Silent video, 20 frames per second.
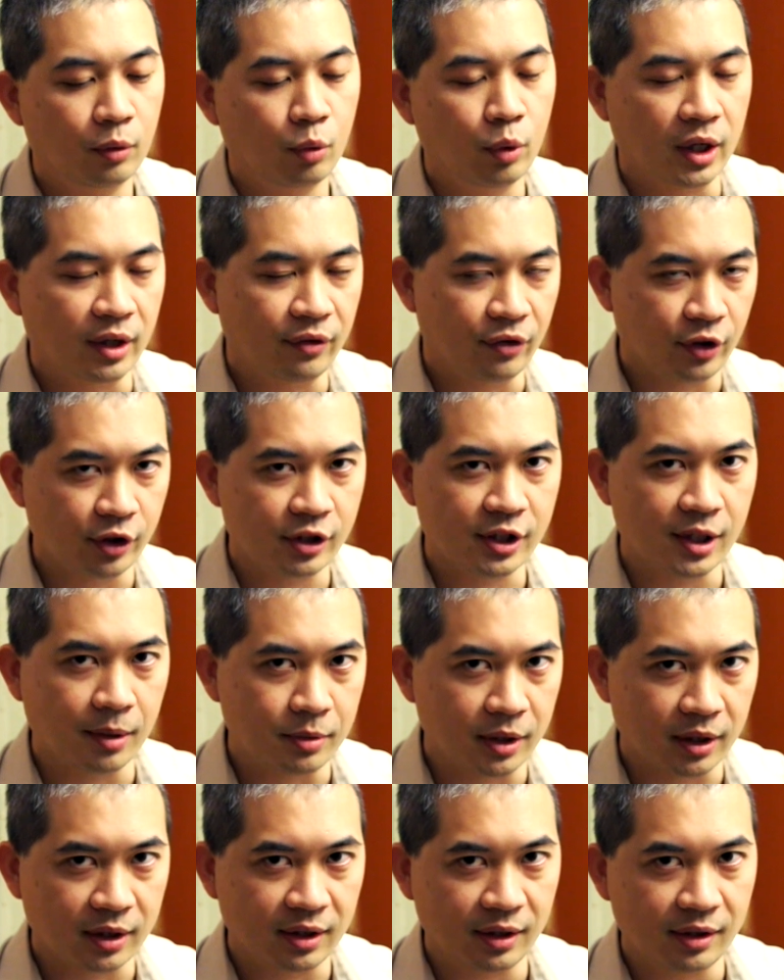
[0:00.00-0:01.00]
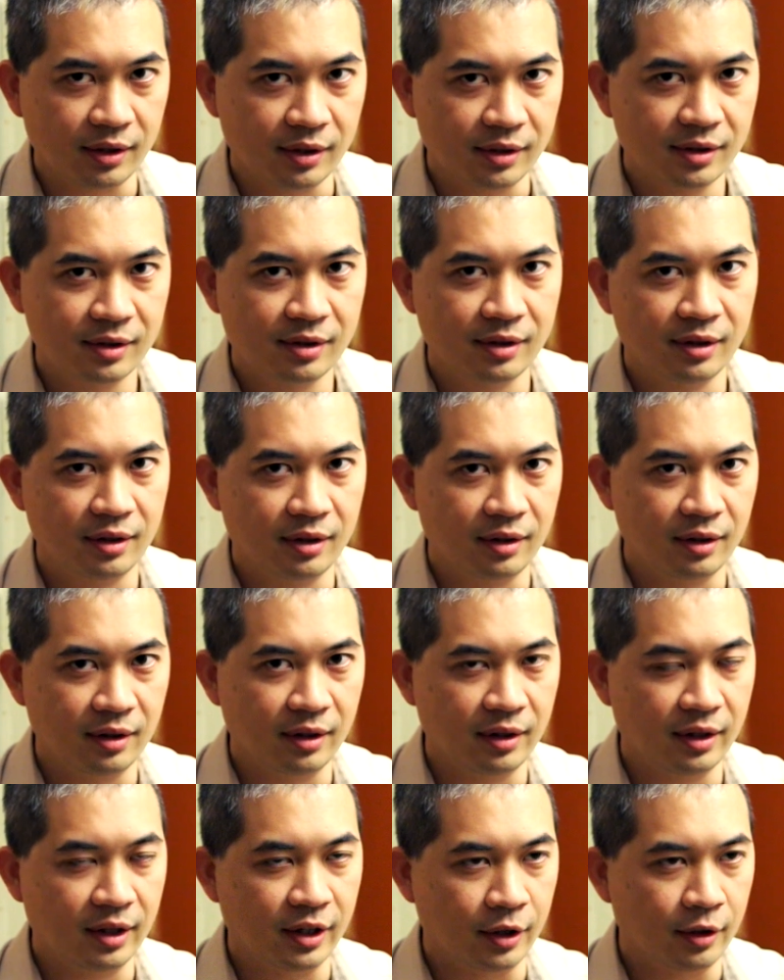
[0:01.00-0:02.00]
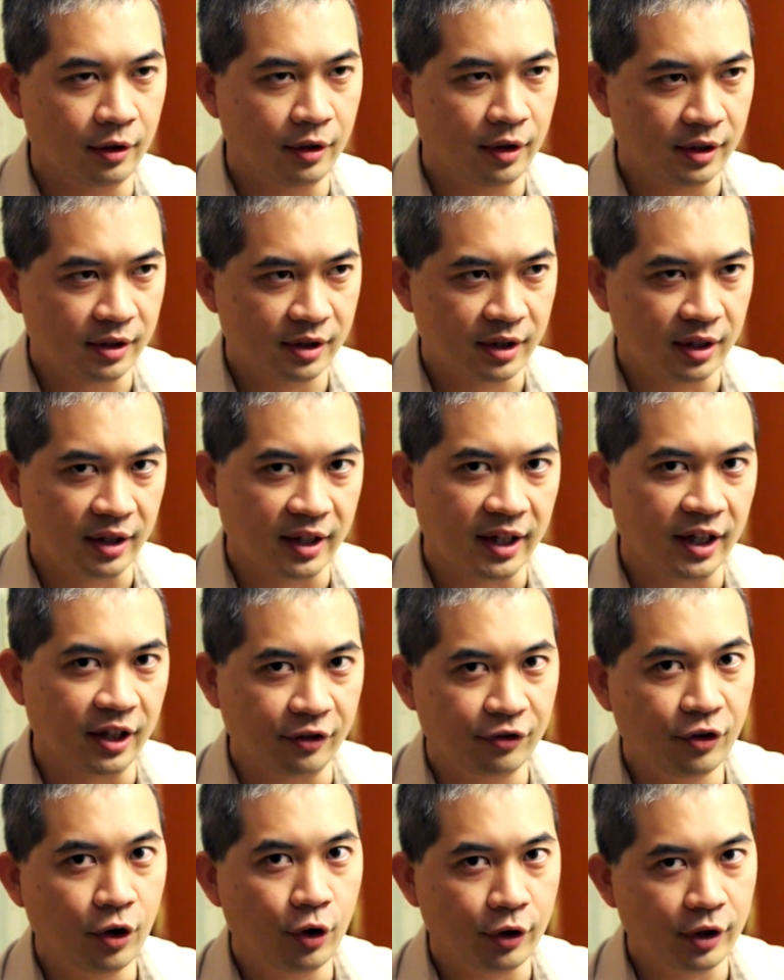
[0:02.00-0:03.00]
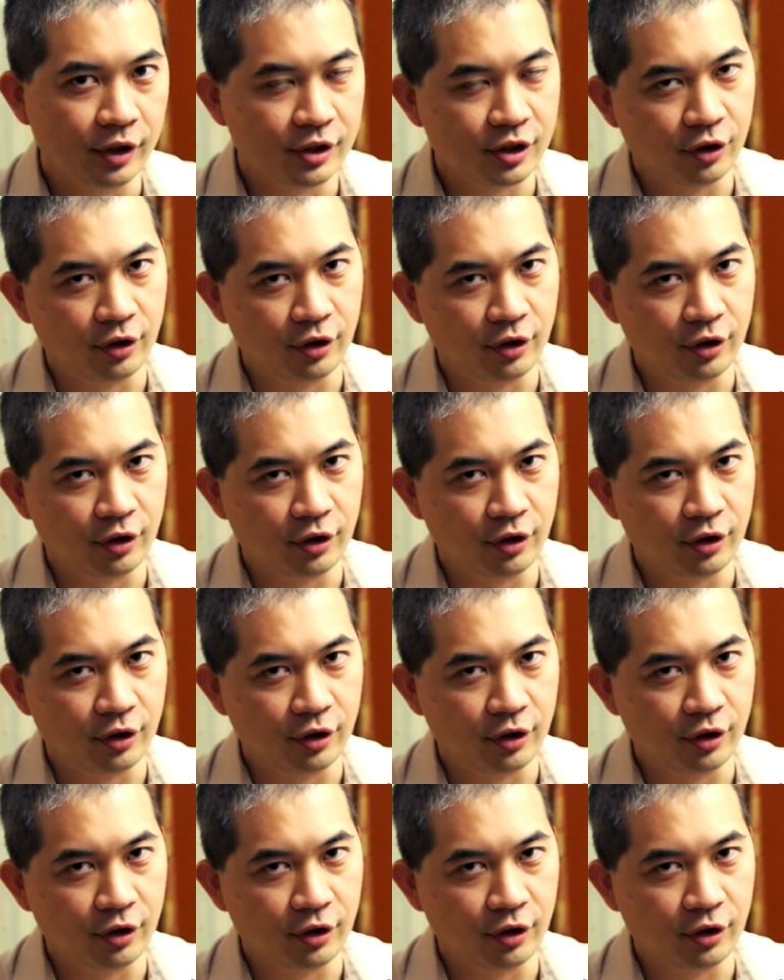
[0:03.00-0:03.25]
whatever your subject is, it's going to get in focus.